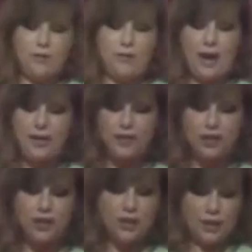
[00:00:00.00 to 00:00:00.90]
add the
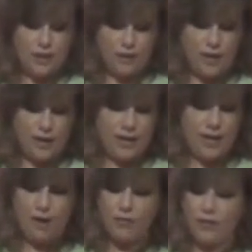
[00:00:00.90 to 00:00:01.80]
chicken in right
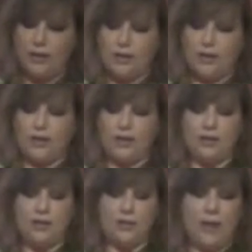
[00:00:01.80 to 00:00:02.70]
now, then it's going to
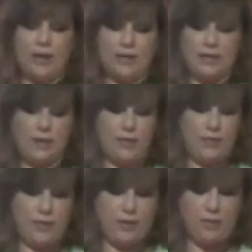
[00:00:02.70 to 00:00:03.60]
spice up
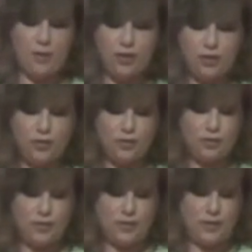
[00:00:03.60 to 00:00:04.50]
the
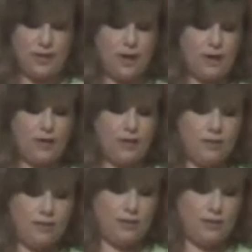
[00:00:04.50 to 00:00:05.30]
mushrooms and the onions,